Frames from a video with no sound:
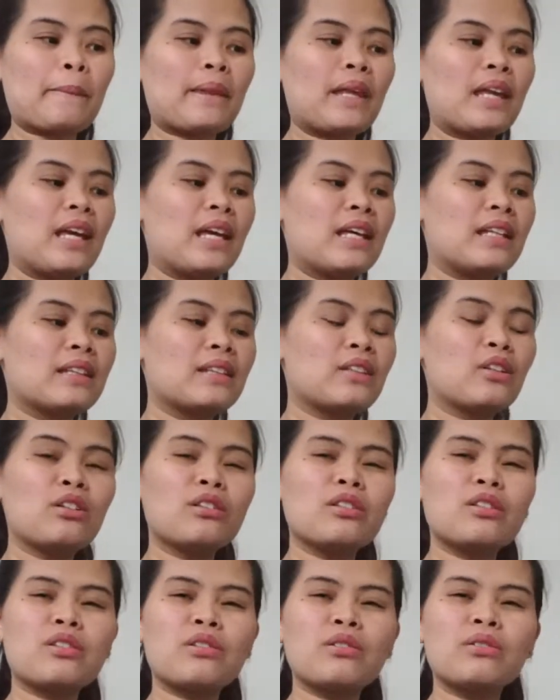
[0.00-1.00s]
And
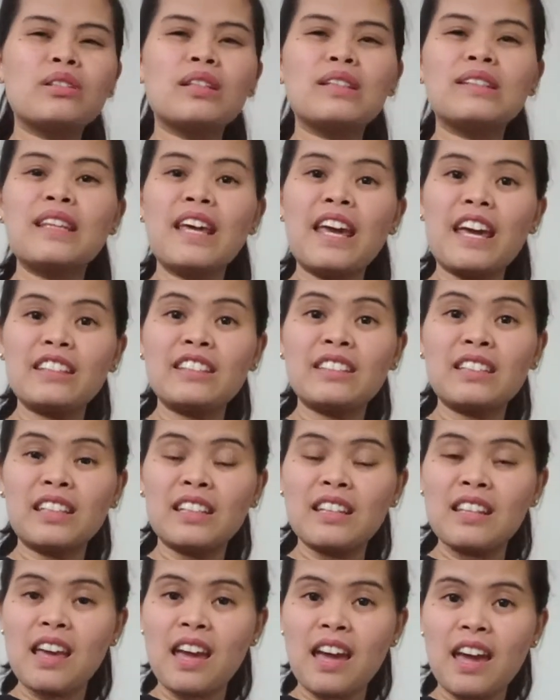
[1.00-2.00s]
also that at
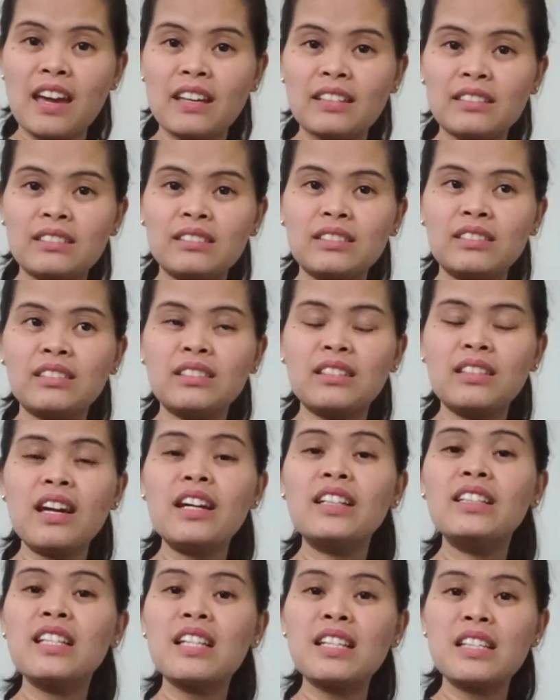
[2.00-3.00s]
and n, they
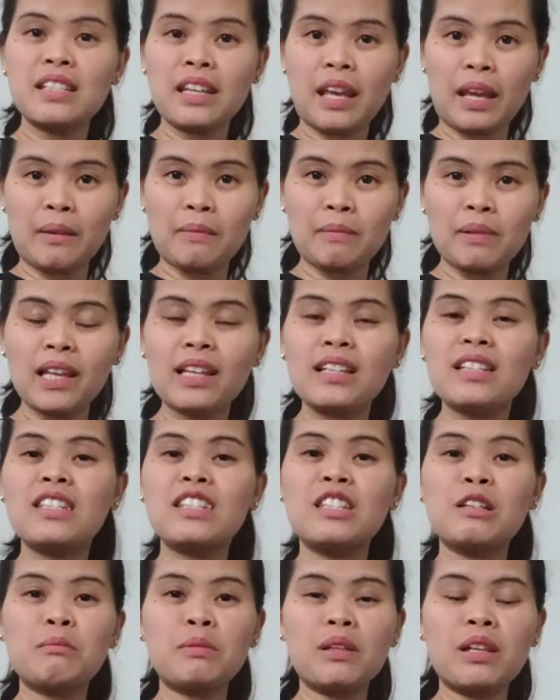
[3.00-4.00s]
are same, like
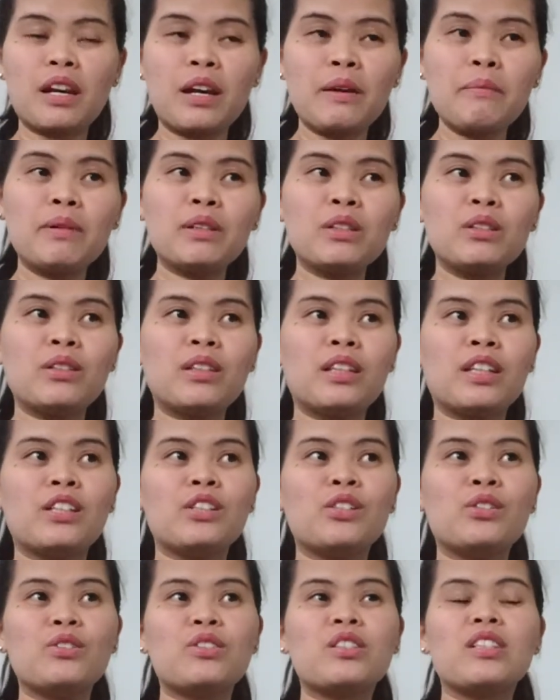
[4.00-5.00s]
similar, but you can
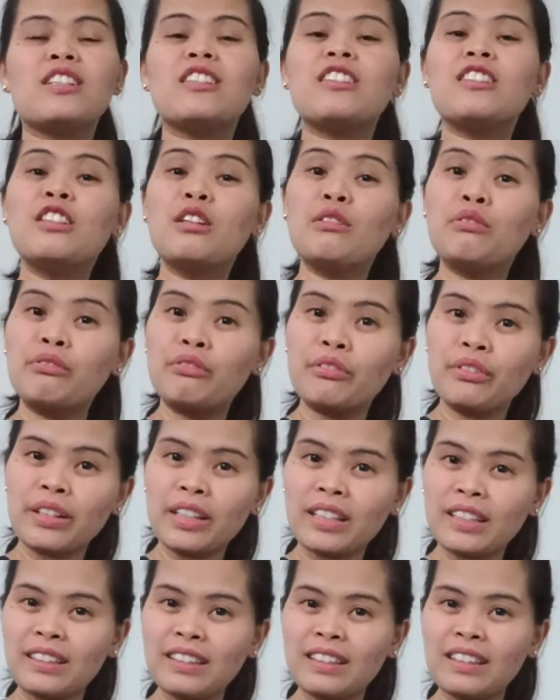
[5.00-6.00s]
use in
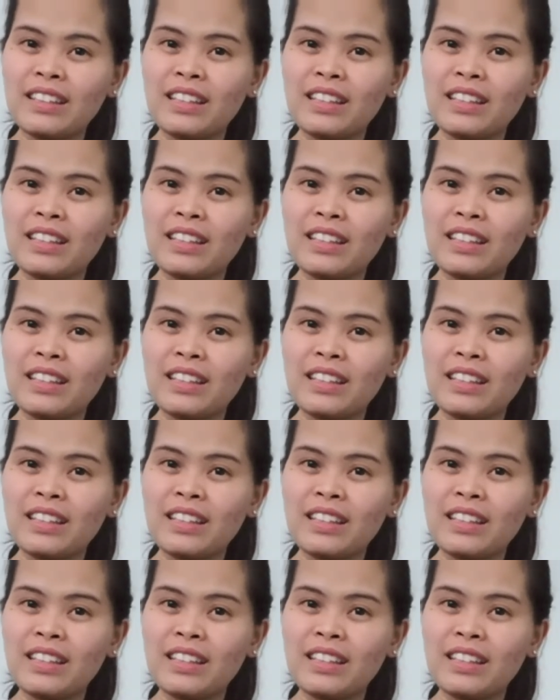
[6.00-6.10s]
different